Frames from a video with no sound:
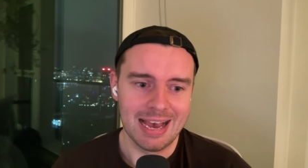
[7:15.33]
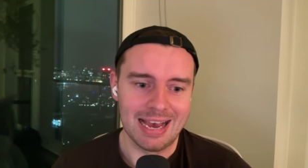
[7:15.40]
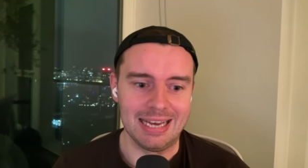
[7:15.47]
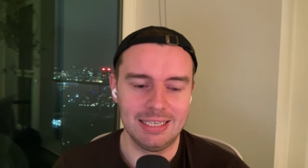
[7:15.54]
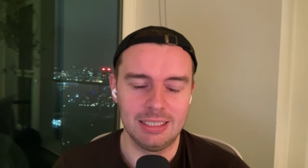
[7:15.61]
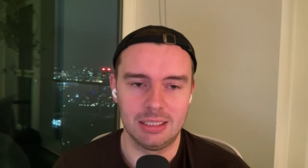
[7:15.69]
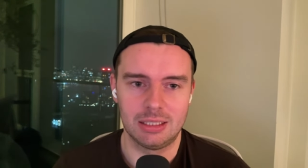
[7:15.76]

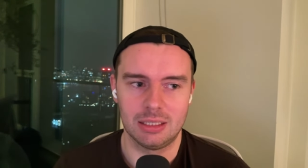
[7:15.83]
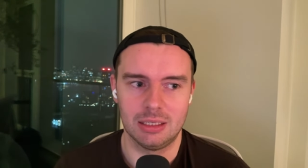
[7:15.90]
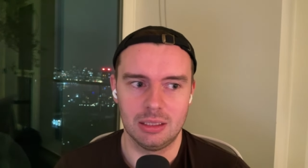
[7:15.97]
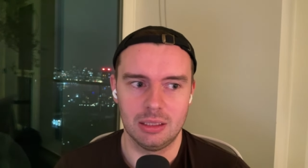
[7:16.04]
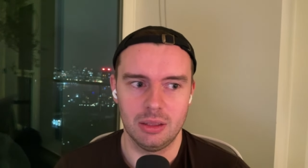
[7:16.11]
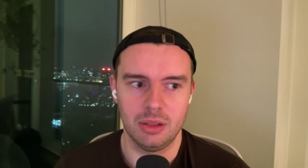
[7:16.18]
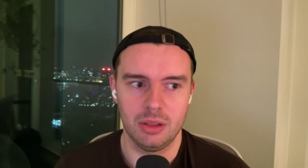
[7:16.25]
And
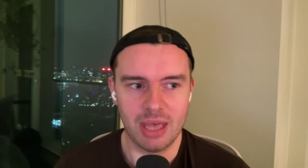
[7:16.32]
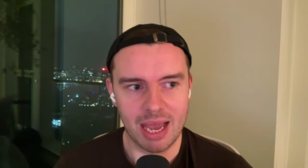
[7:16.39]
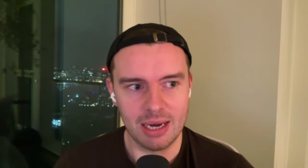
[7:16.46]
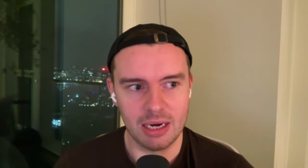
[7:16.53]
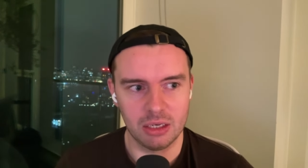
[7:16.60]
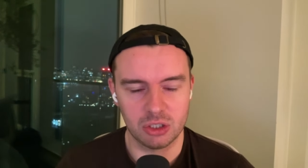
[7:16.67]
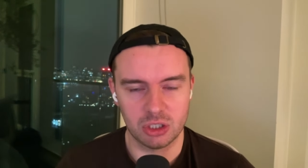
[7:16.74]

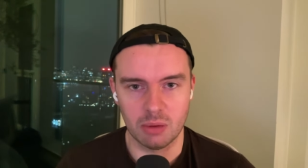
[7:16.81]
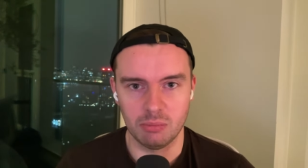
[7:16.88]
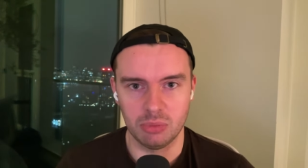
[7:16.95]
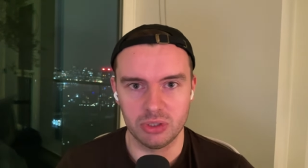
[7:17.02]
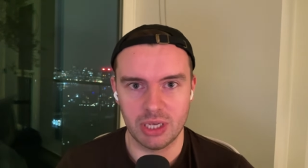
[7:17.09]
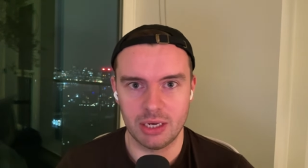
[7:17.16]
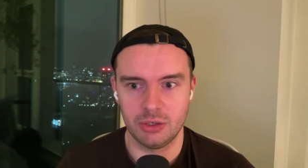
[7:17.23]
then it
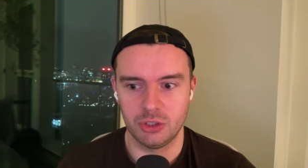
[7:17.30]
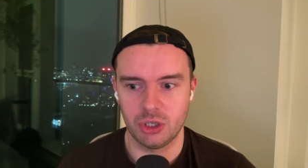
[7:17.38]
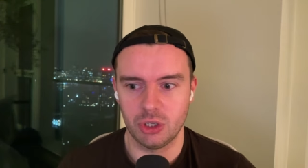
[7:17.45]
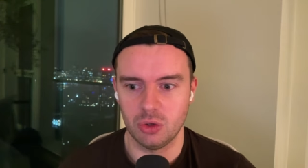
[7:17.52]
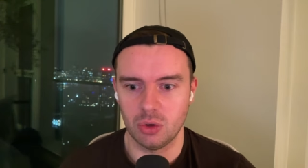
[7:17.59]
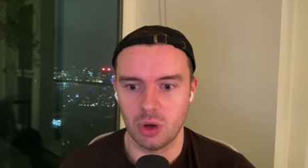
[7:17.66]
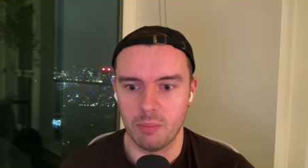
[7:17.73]
stumbles
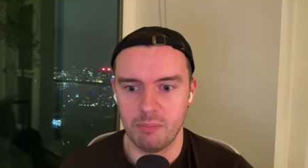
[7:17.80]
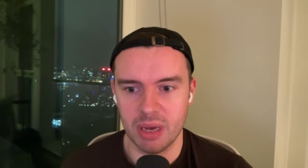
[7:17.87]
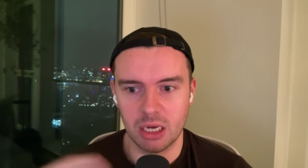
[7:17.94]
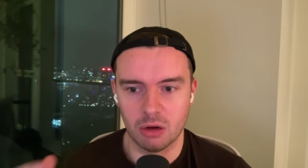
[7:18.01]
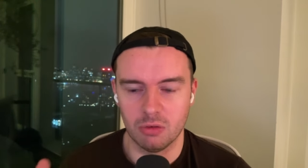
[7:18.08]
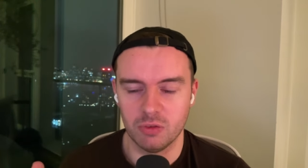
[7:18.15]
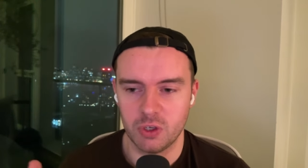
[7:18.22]
into a big
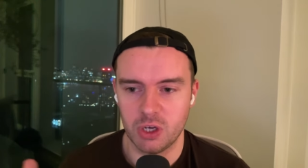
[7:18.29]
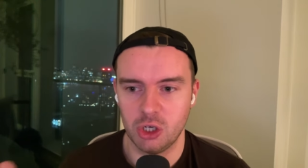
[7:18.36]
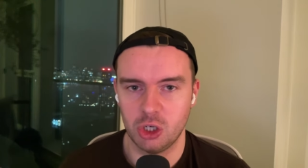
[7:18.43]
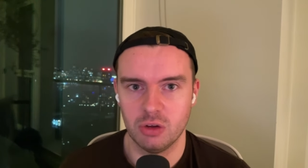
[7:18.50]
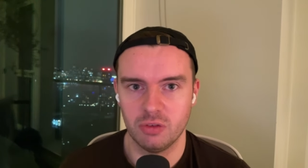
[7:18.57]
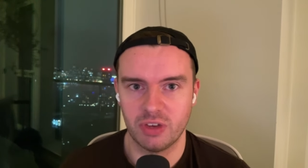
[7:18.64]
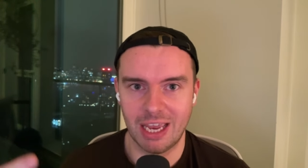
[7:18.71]

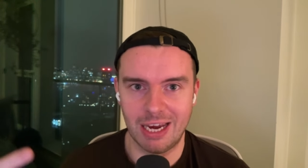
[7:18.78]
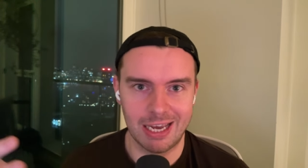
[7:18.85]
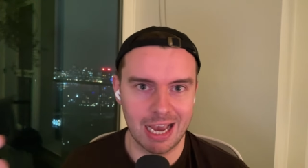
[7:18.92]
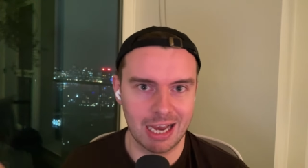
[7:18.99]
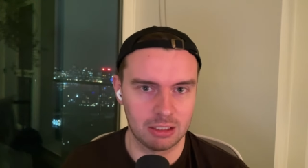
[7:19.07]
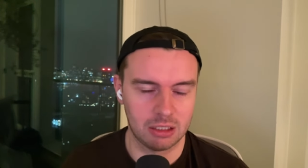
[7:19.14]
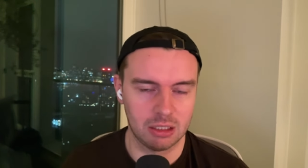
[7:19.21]
conversation of gaining
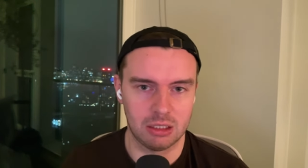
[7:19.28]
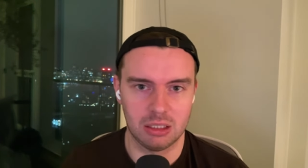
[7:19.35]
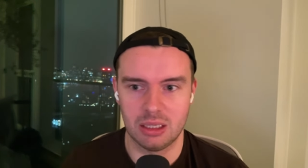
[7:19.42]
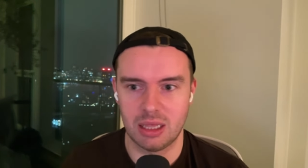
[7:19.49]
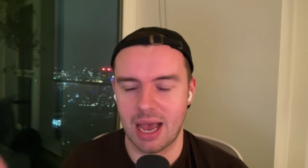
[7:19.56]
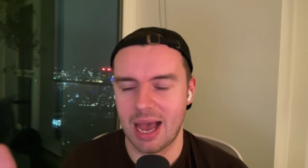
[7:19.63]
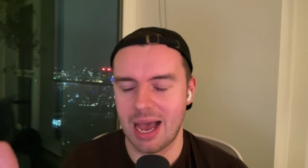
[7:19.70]
access to
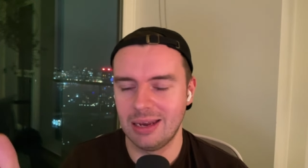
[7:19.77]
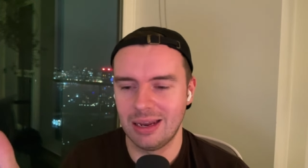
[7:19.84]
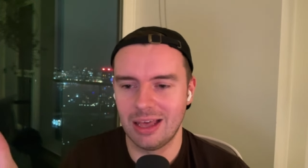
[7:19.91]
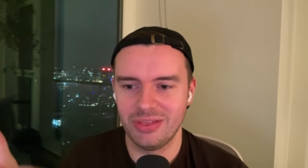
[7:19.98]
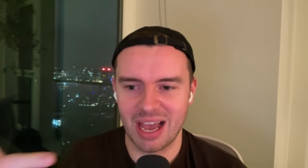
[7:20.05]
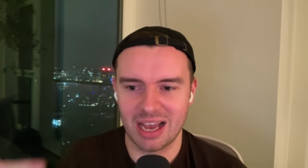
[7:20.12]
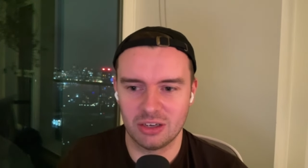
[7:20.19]
that. And,
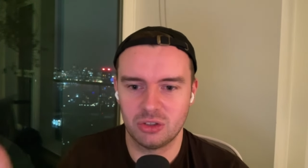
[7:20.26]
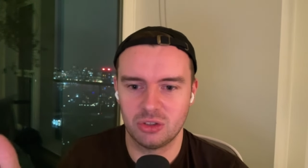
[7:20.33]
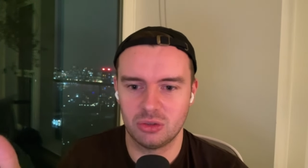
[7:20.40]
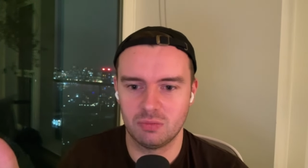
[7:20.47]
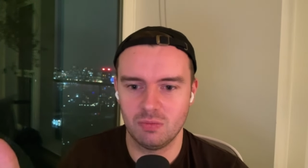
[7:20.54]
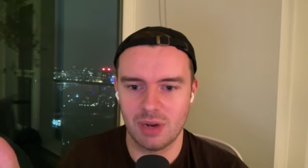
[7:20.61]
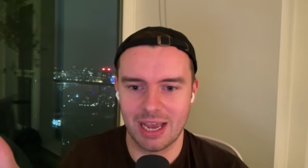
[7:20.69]
and that
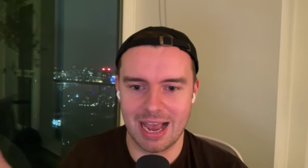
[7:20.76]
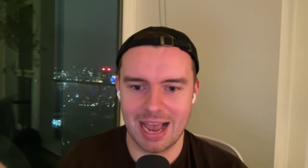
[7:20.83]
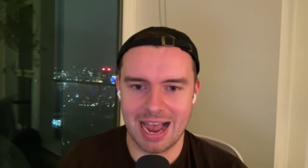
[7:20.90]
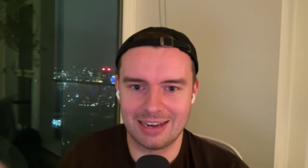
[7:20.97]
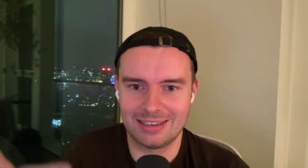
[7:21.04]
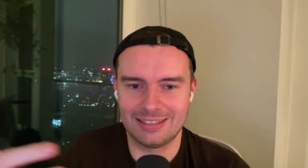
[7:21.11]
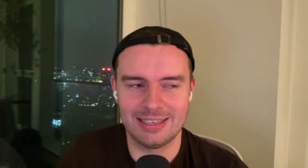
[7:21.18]
like
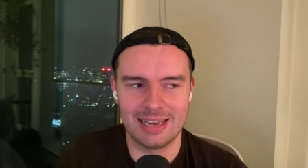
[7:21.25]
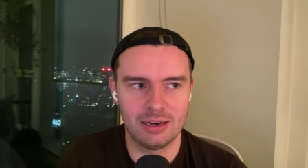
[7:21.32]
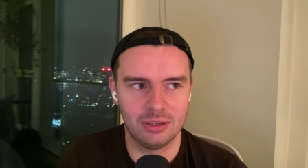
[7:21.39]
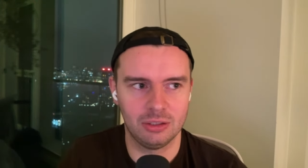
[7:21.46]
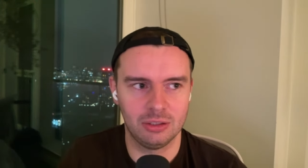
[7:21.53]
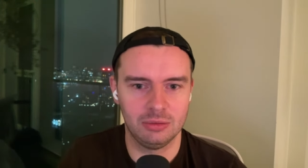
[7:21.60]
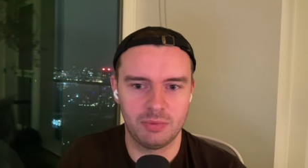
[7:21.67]

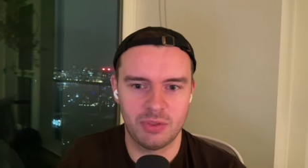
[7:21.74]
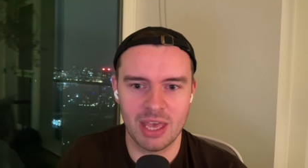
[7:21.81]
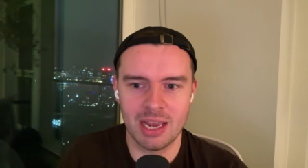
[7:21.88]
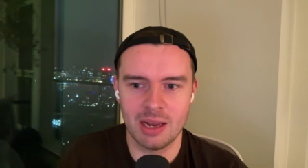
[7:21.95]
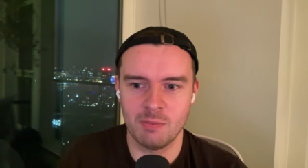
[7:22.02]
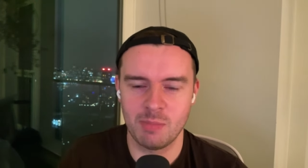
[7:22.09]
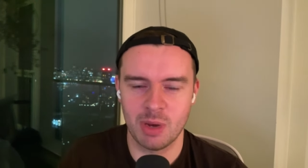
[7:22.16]
accidental
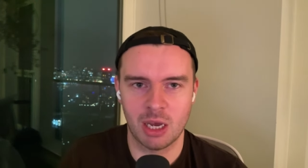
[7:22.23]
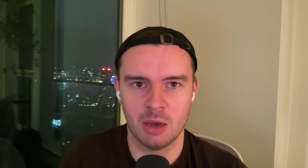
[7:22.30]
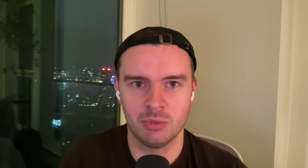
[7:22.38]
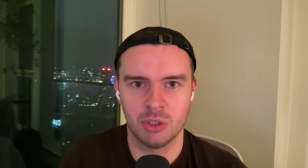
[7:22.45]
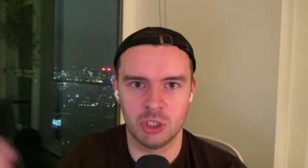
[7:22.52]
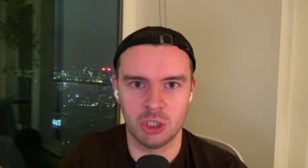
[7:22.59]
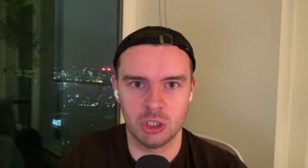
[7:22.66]
thing
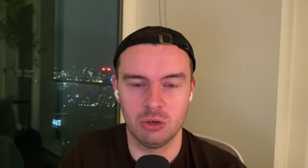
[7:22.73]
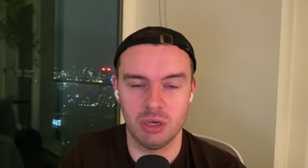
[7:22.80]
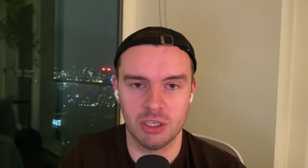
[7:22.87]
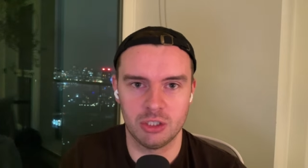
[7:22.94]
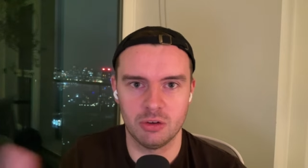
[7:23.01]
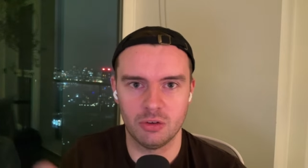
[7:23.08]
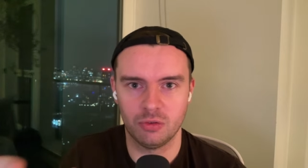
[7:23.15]
becomes a to-do
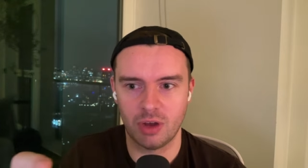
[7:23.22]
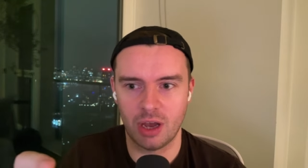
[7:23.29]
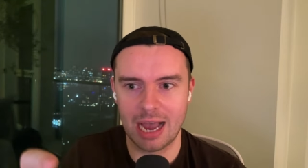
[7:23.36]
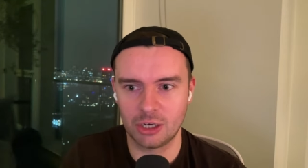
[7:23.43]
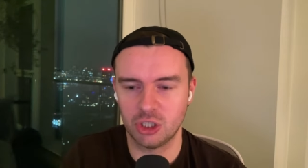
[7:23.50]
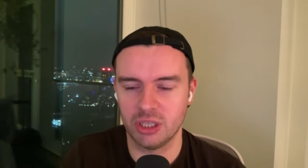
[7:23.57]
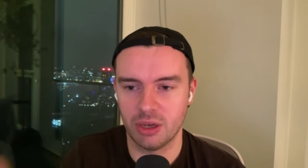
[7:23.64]
list of
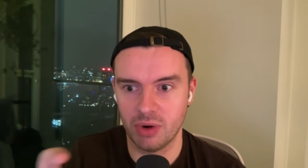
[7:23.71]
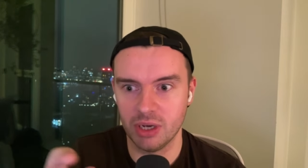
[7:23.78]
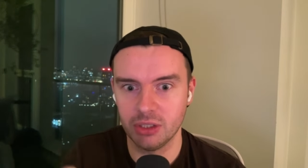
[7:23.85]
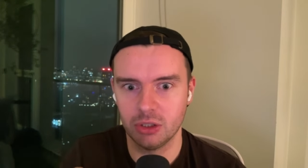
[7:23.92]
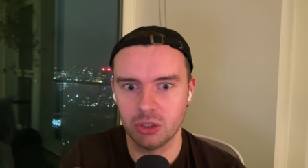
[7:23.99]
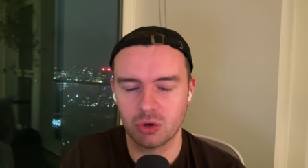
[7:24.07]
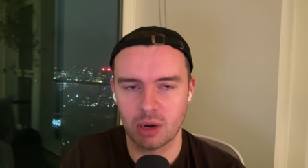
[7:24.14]
actually there
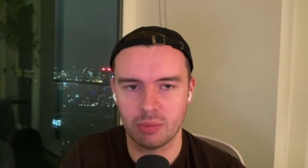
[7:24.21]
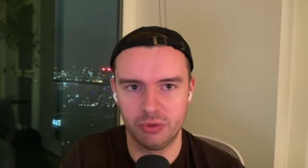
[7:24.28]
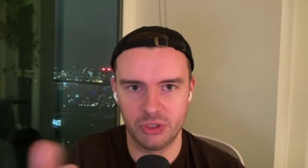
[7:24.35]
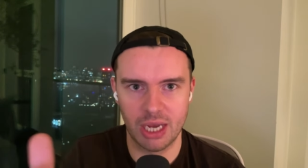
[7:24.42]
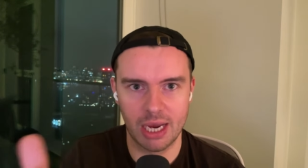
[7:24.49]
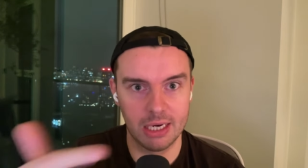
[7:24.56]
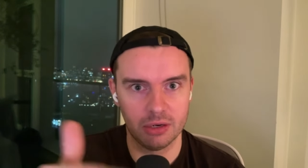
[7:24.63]
is a
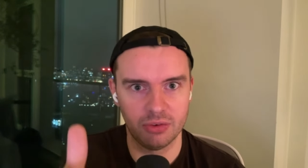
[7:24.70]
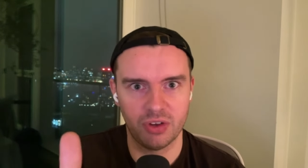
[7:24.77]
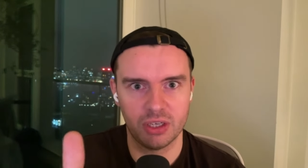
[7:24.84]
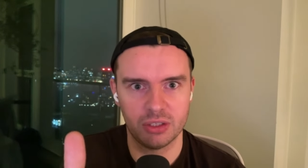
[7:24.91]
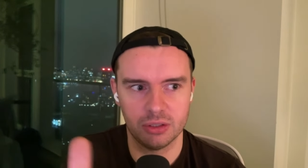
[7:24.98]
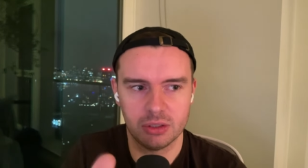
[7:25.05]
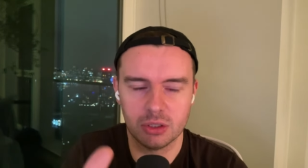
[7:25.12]
discrepancy i need to
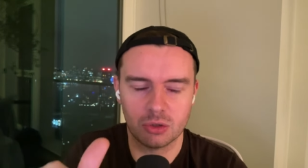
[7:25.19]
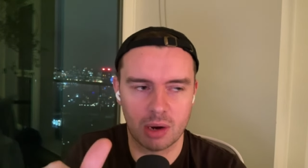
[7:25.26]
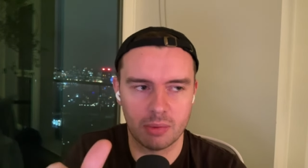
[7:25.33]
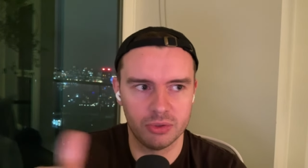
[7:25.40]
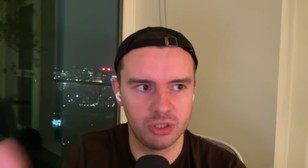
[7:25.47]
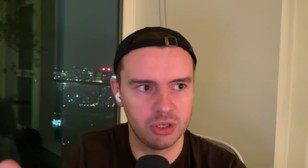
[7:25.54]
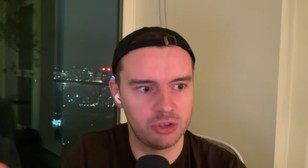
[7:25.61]
fix this
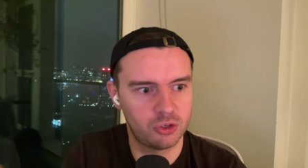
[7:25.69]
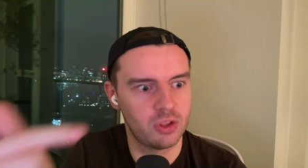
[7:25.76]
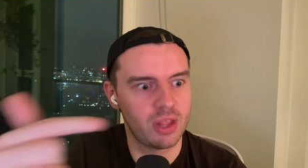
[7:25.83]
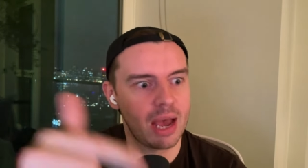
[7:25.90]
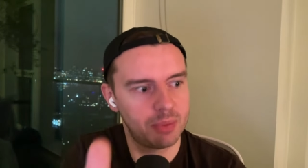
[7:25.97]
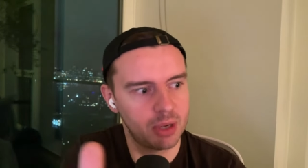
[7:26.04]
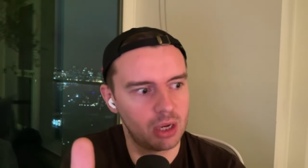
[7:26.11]
discrepancy so
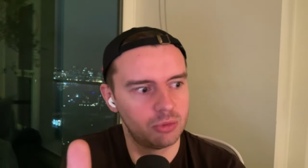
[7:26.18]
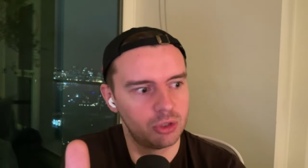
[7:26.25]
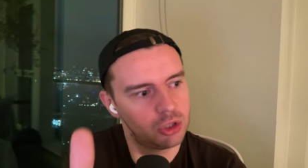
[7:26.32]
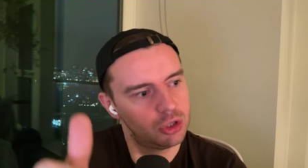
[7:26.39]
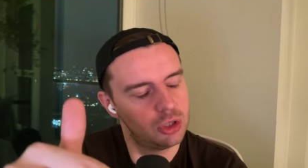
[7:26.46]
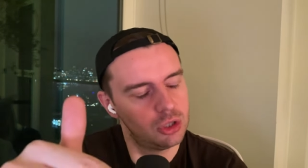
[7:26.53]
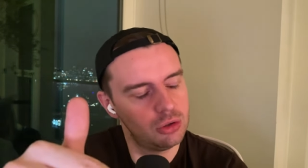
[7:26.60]
that becomes a
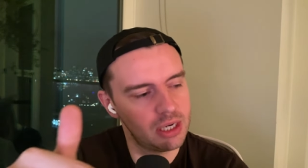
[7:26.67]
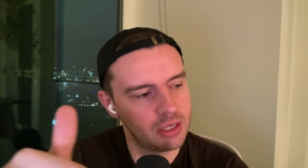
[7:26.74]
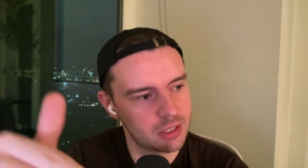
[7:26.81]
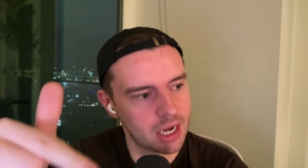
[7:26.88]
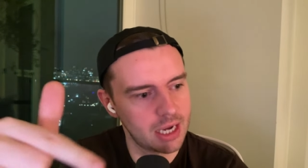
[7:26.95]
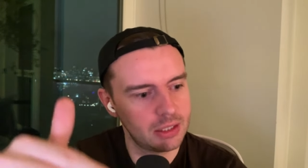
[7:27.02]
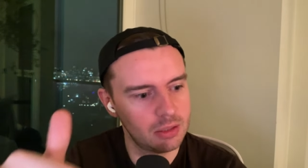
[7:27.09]
to-do
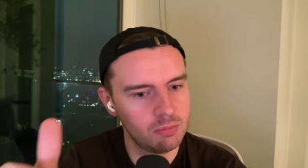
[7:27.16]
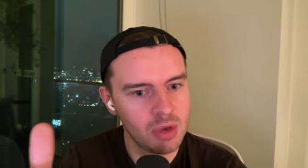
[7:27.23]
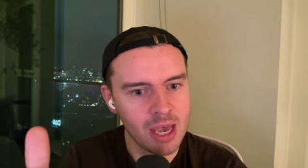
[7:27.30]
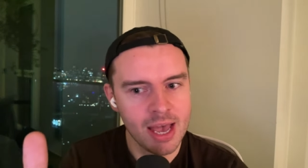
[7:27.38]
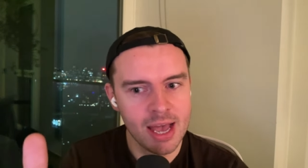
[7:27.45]
list item